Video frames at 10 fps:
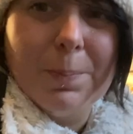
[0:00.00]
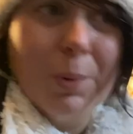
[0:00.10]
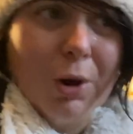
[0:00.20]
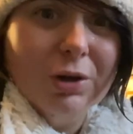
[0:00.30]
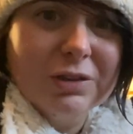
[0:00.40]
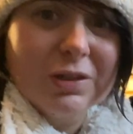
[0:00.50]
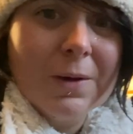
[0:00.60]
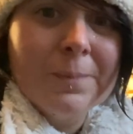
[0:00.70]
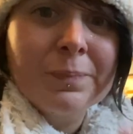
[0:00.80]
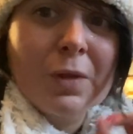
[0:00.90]
But
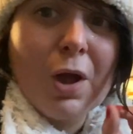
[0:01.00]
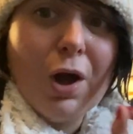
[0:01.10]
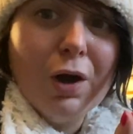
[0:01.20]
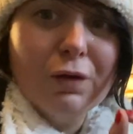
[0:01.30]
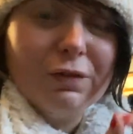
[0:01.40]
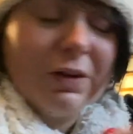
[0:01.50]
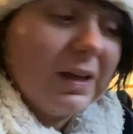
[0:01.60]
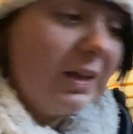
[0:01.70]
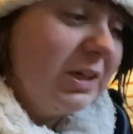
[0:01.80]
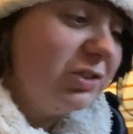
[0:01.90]
hopefully
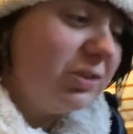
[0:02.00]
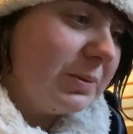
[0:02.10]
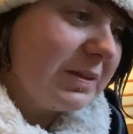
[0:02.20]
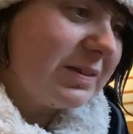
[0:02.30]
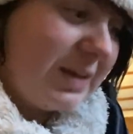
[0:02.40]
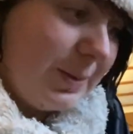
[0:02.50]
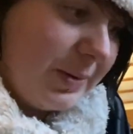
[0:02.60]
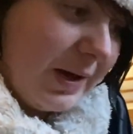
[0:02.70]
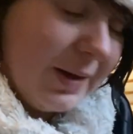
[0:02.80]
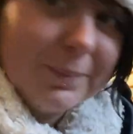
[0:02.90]
she will sleep
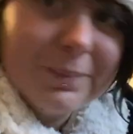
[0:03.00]
now